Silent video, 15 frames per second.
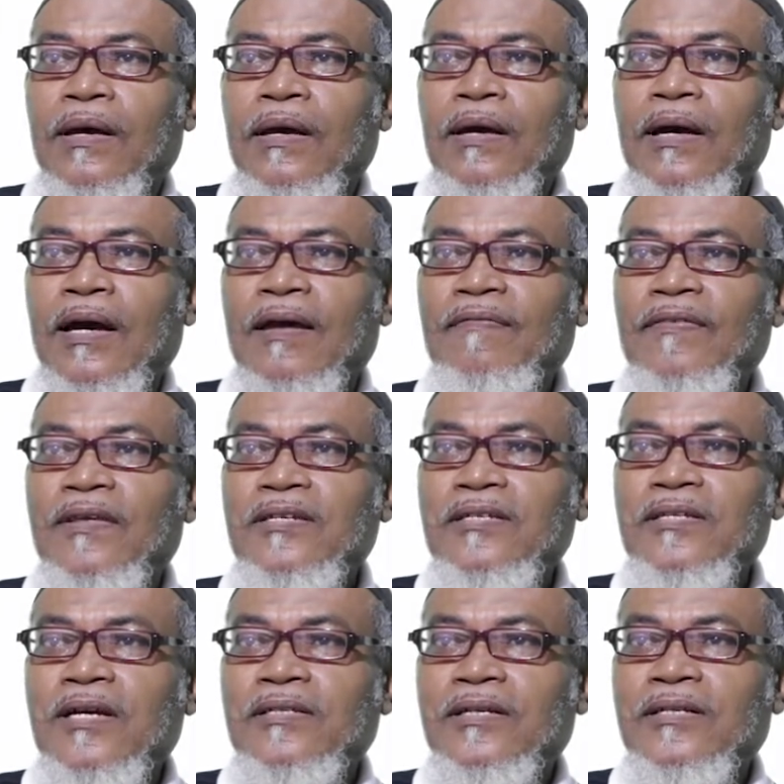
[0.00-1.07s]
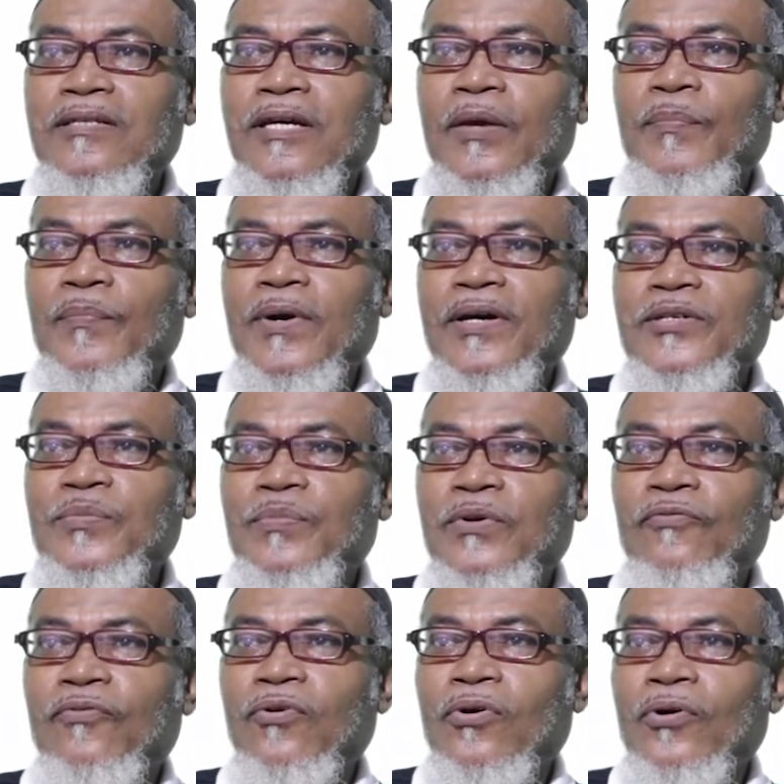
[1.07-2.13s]
and this data type must be
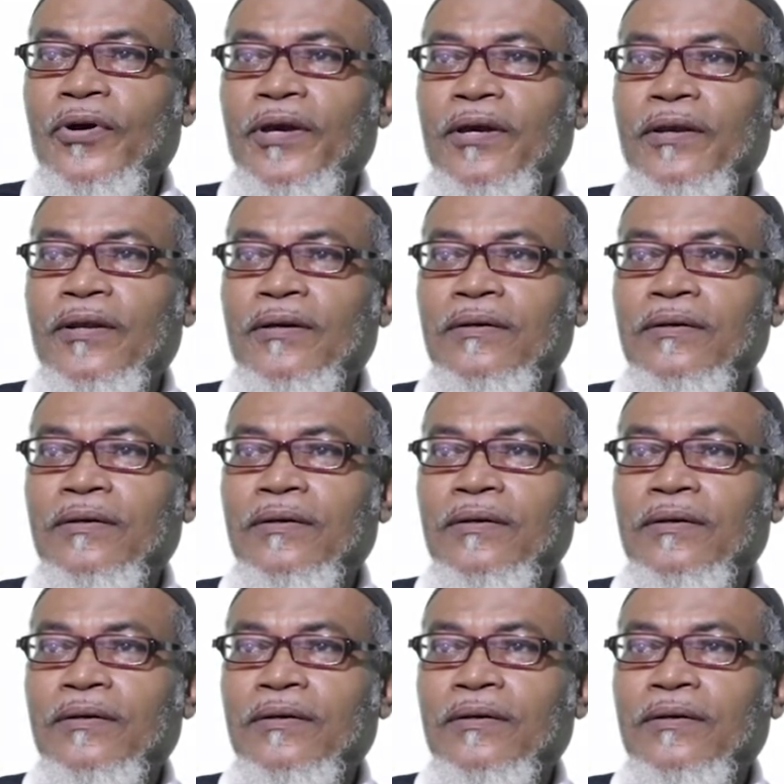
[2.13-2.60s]
void,